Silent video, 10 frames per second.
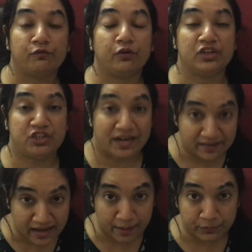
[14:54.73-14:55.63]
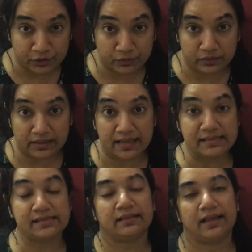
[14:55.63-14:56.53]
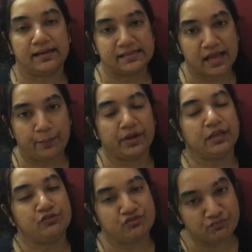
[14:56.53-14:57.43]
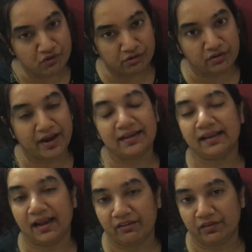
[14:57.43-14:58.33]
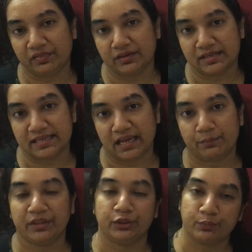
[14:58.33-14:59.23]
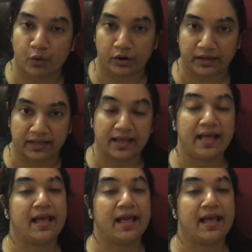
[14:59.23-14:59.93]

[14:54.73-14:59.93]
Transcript: for general aptitude test, that is happening tomorrow at eleven thirty A M in the morning.